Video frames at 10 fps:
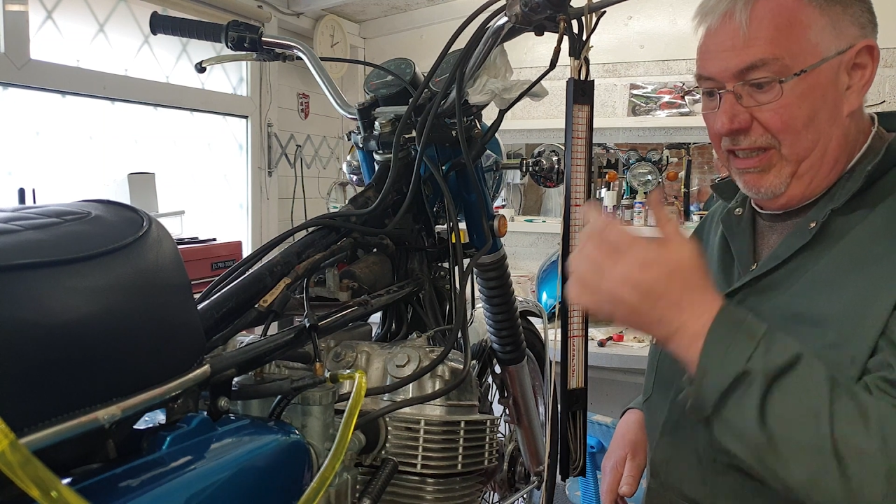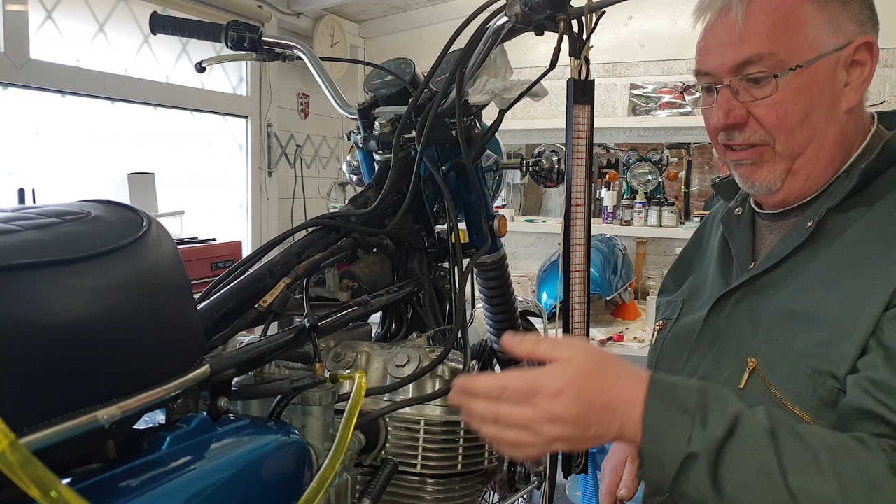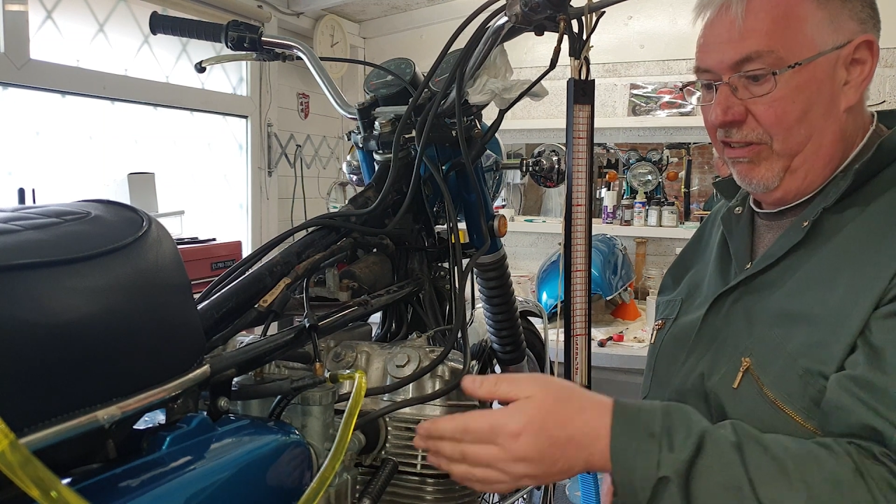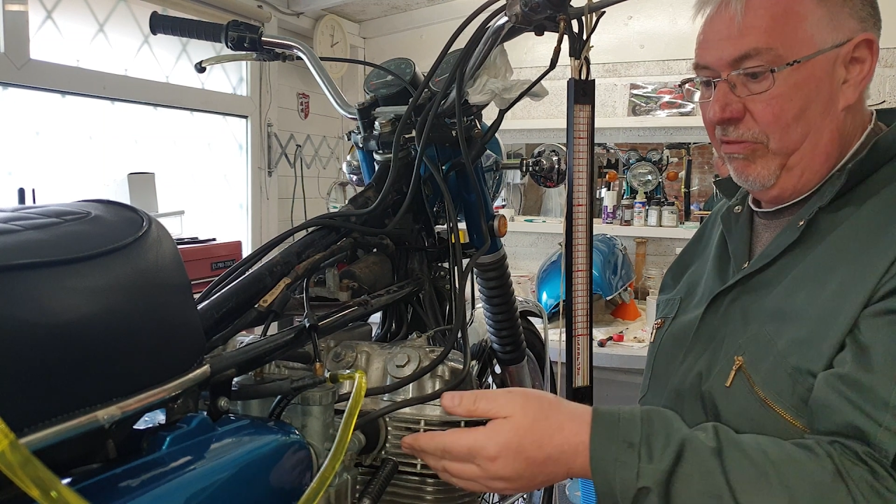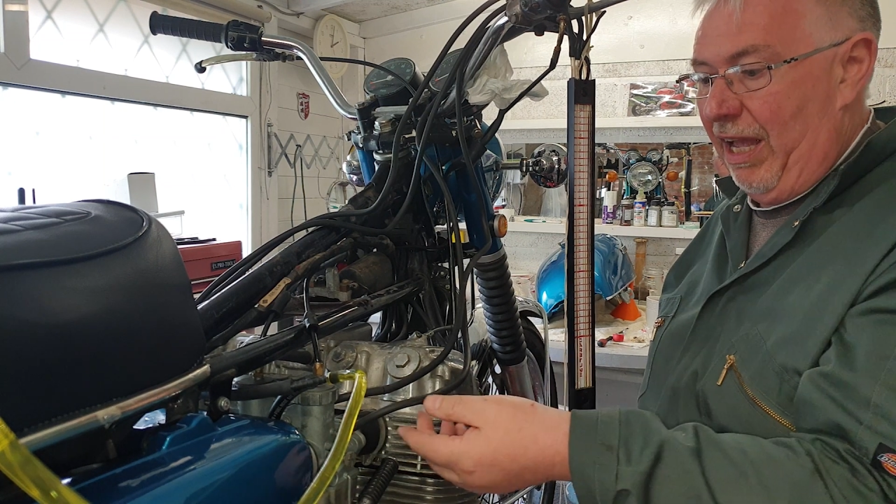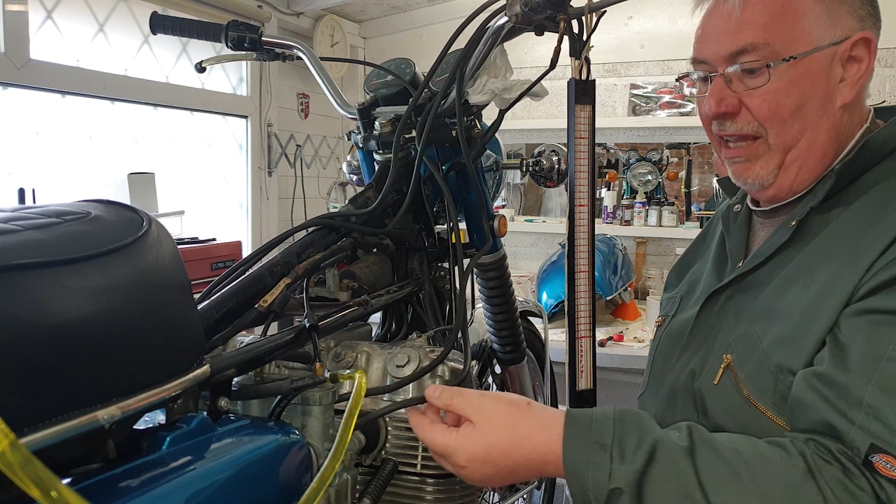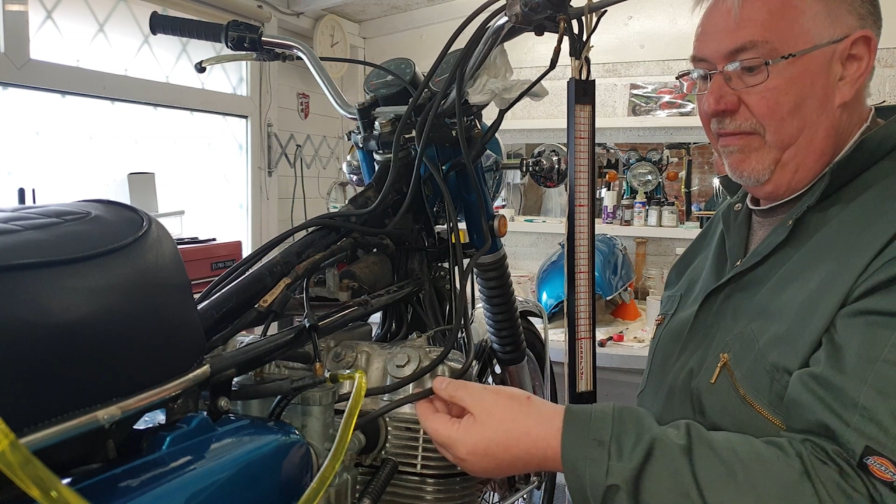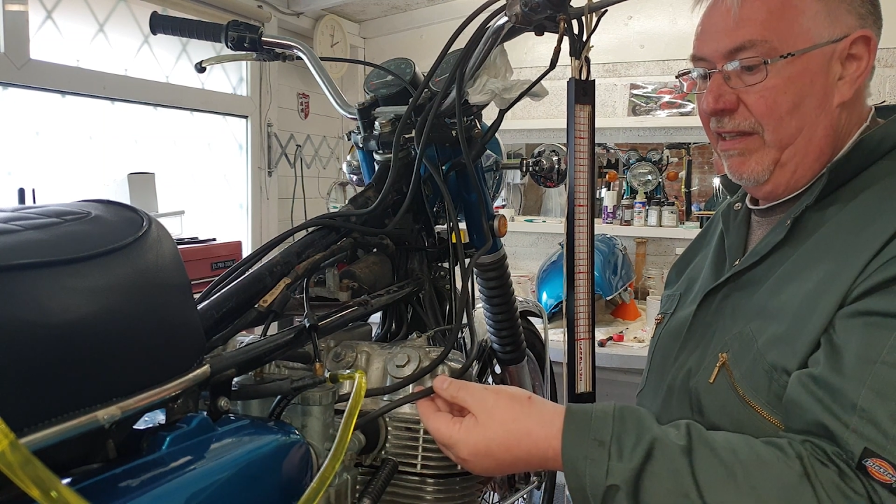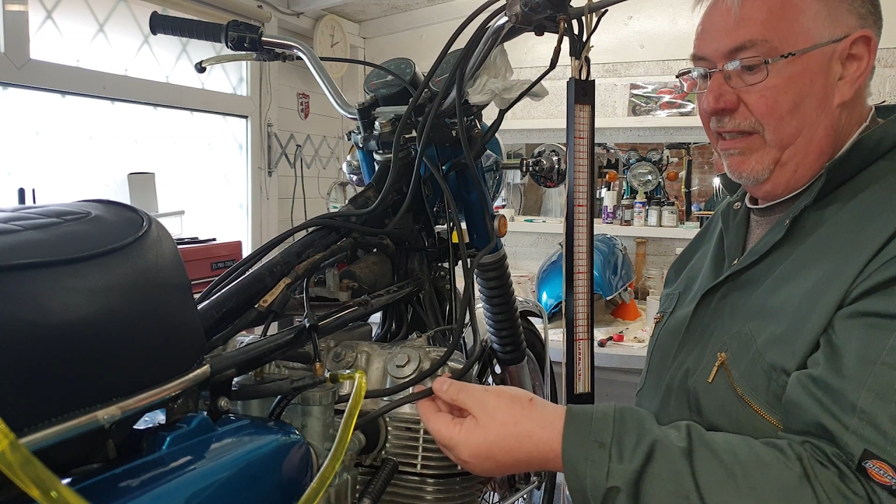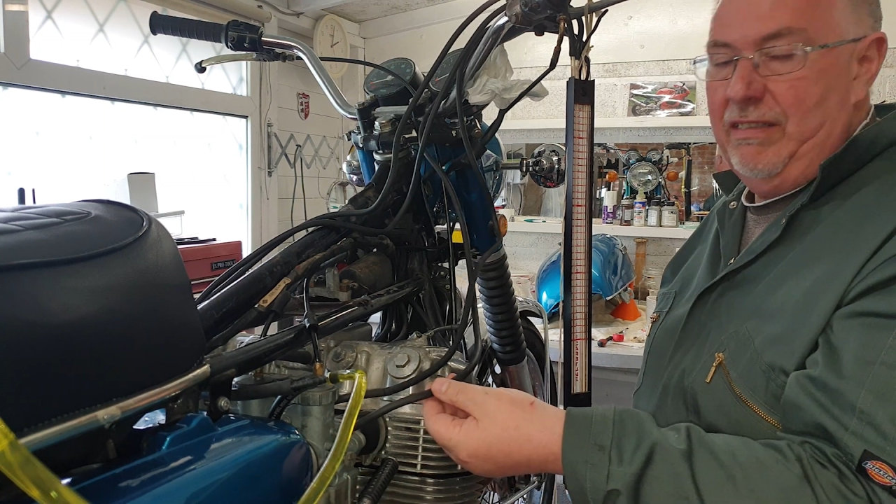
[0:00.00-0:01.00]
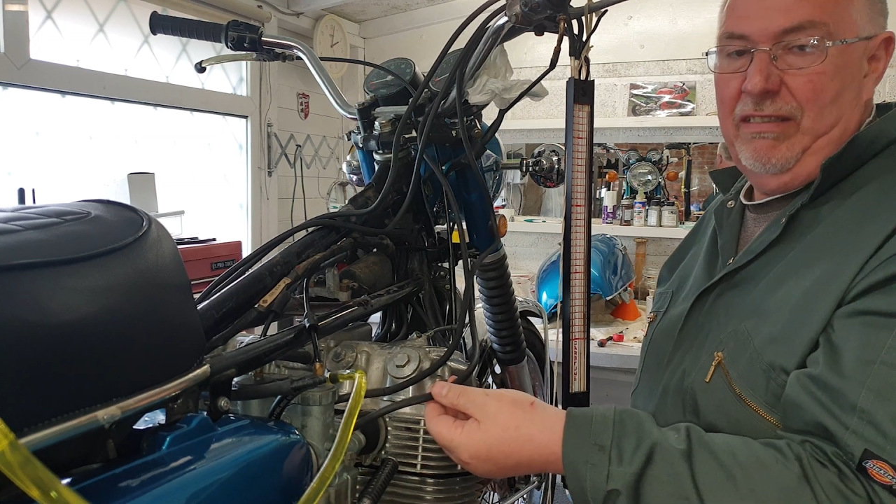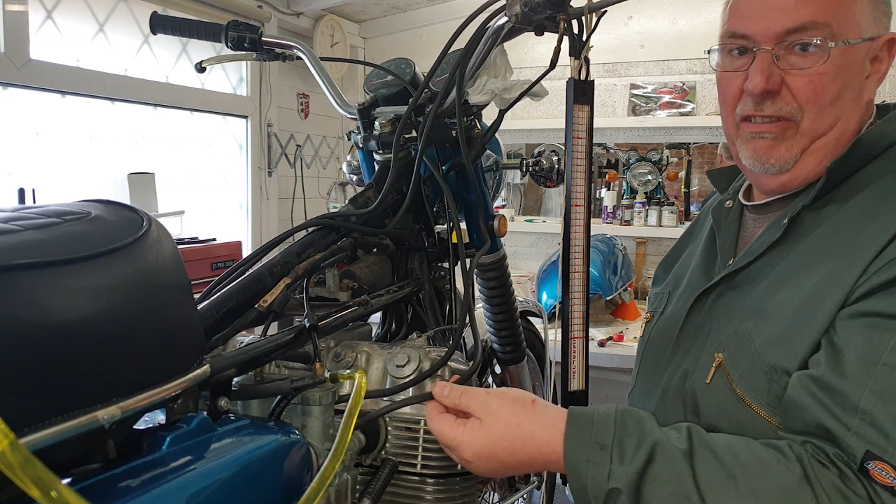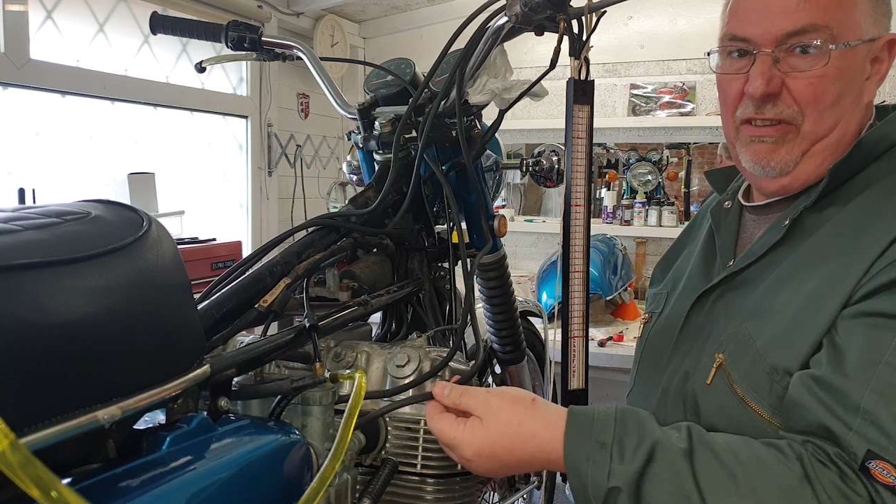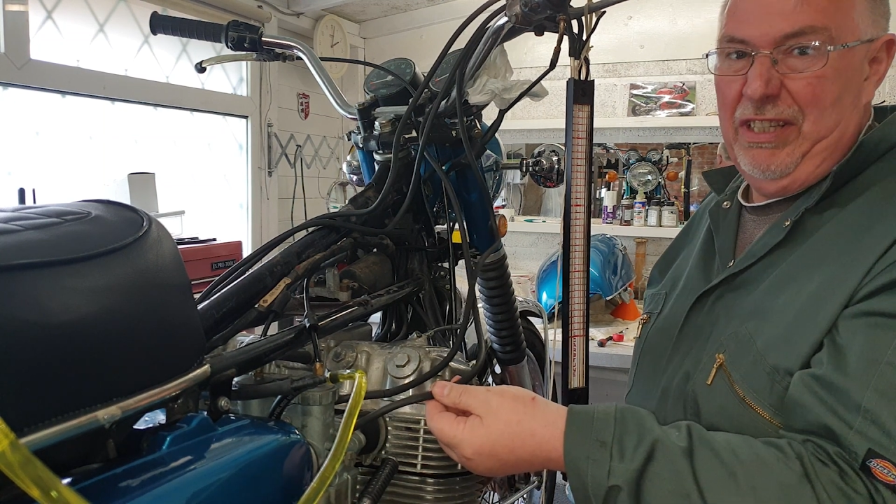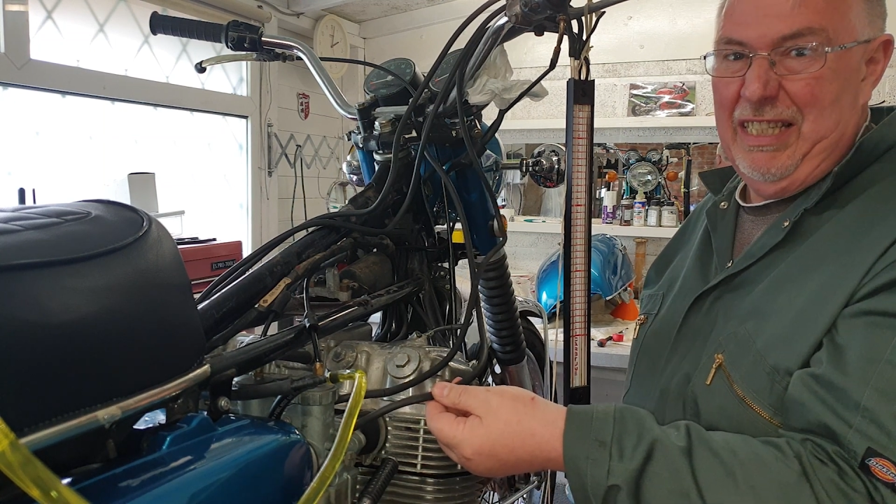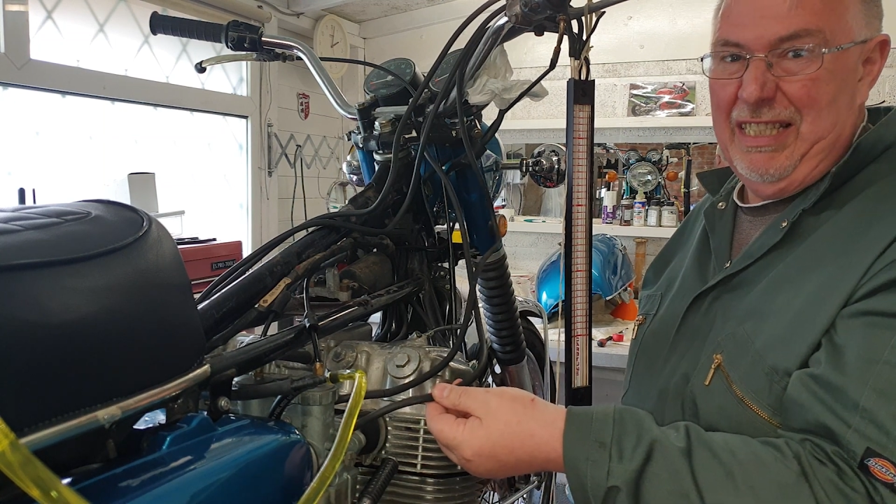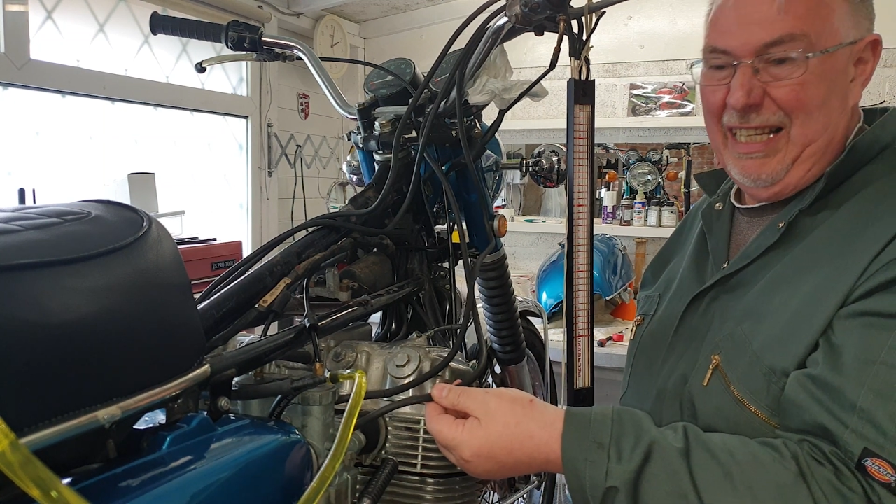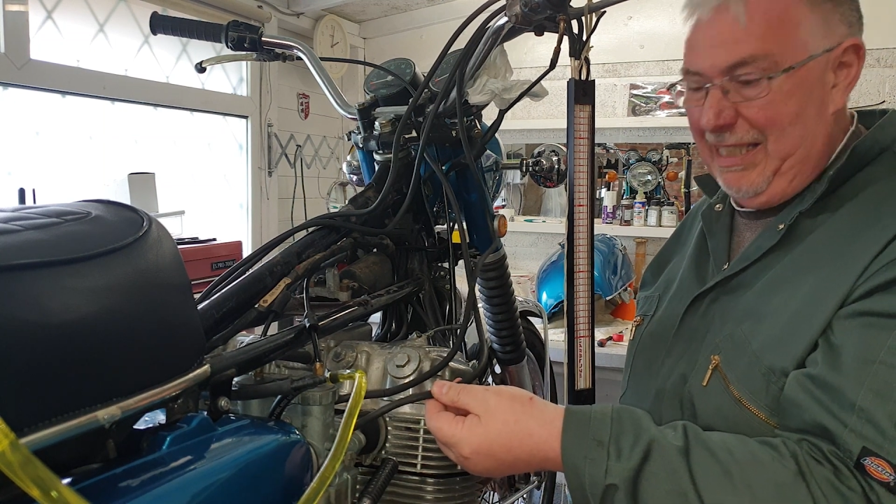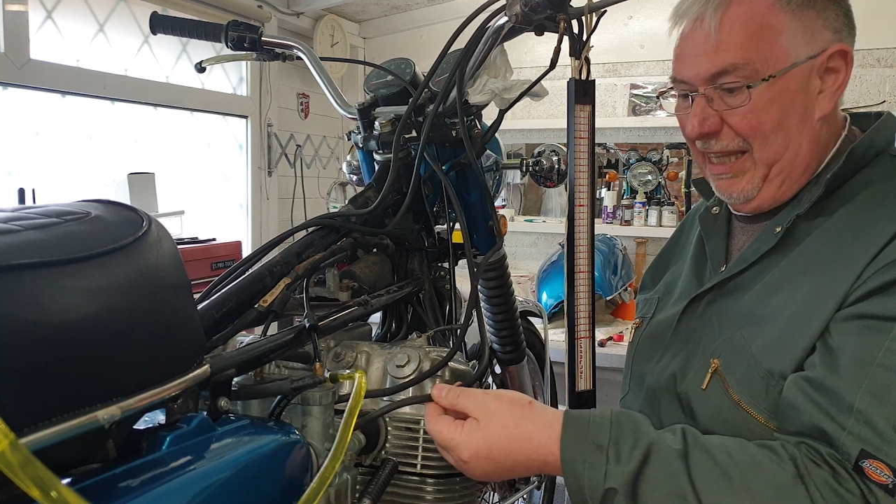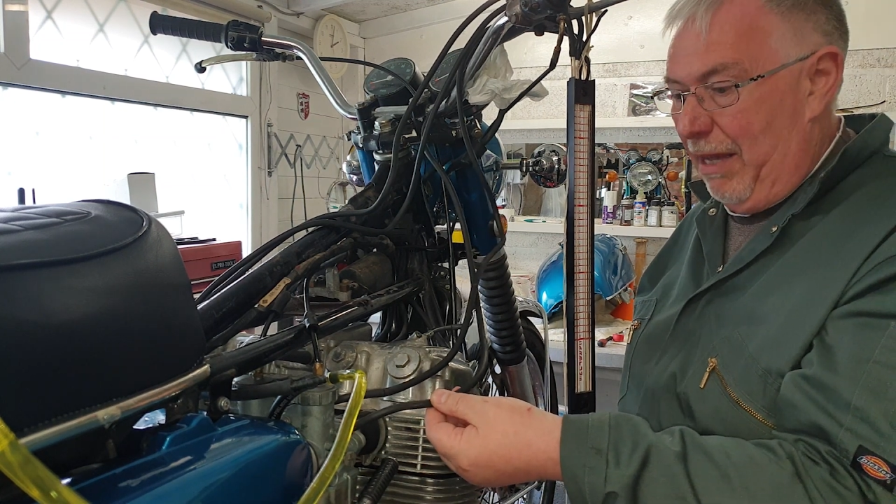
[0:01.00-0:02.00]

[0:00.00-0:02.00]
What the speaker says: the other way. don't think it's actually